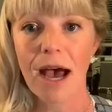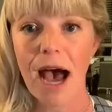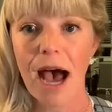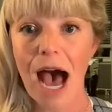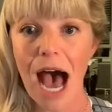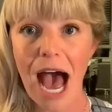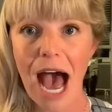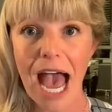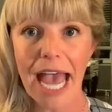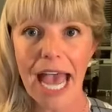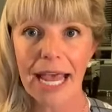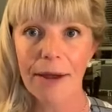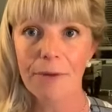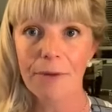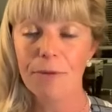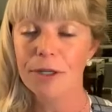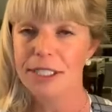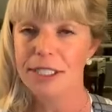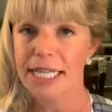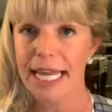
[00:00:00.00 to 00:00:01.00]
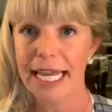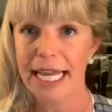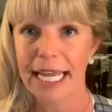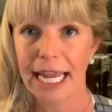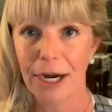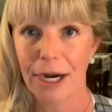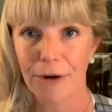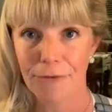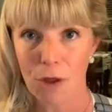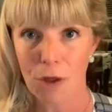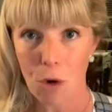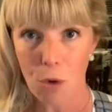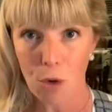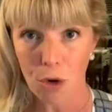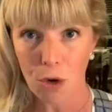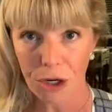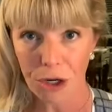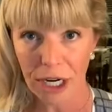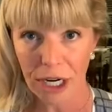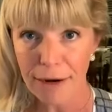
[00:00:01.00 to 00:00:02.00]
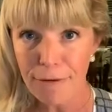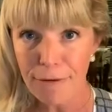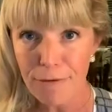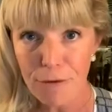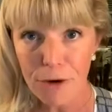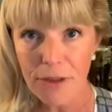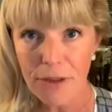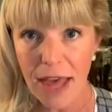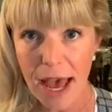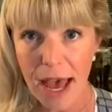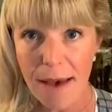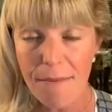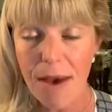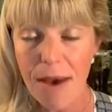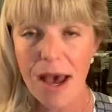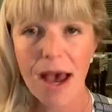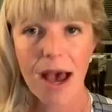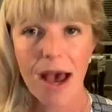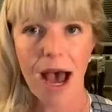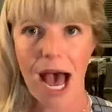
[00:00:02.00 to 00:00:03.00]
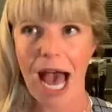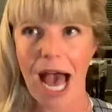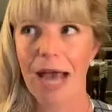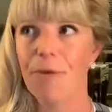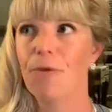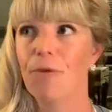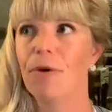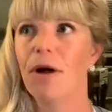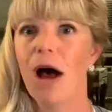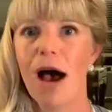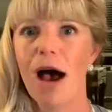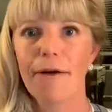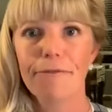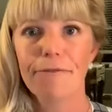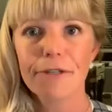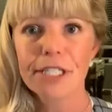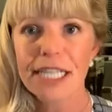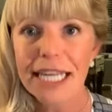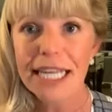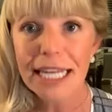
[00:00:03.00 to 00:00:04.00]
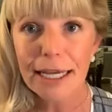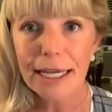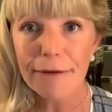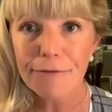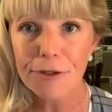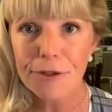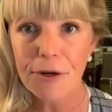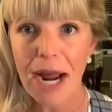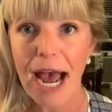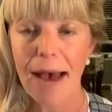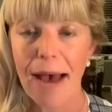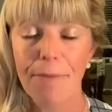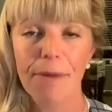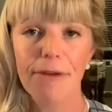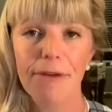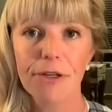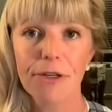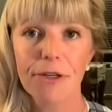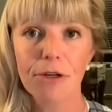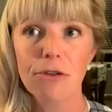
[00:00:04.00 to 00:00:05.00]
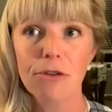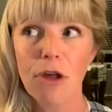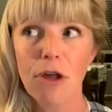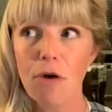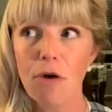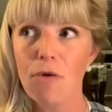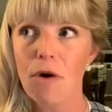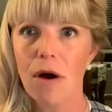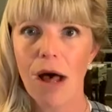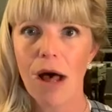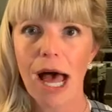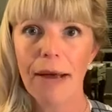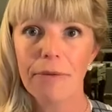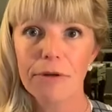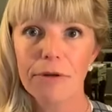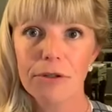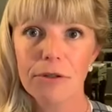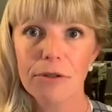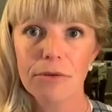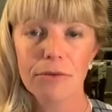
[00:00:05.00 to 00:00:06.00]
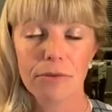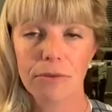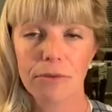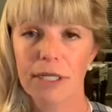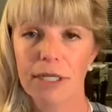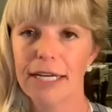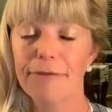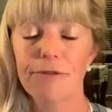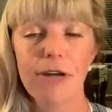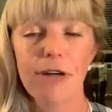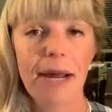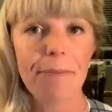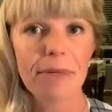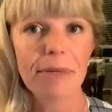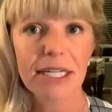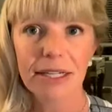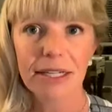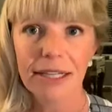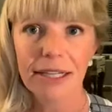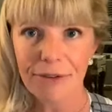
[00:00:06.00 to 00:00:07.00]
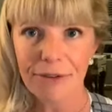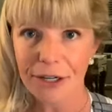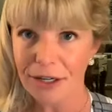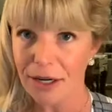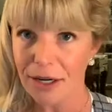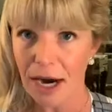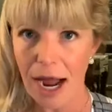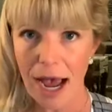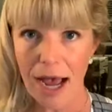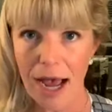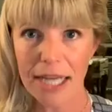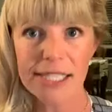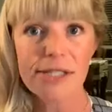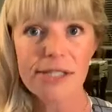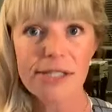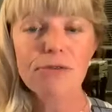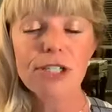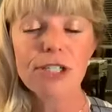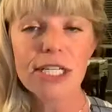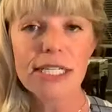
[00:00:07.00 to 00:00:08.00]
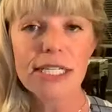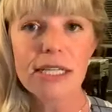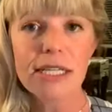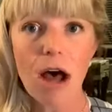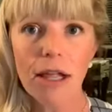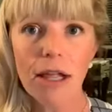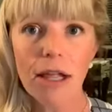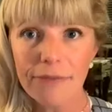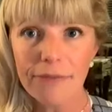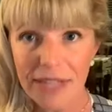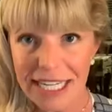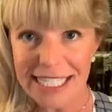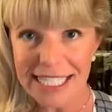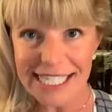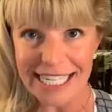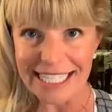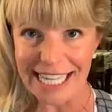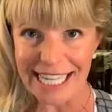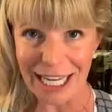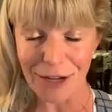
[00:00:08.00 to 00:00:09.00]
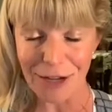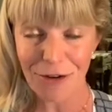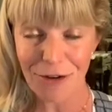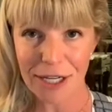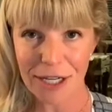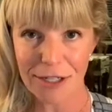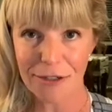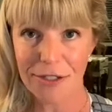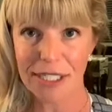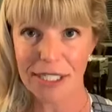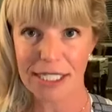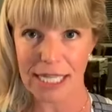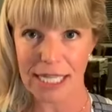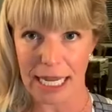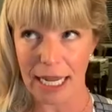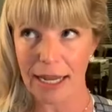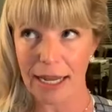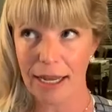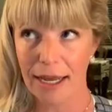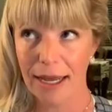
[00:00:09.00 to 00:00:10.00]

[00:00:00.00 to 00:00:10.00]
I will take care of the ordering for them. I will offer to gift wrap. If they're local, I will gift wrap and deliver. So just all of these things that you can do to take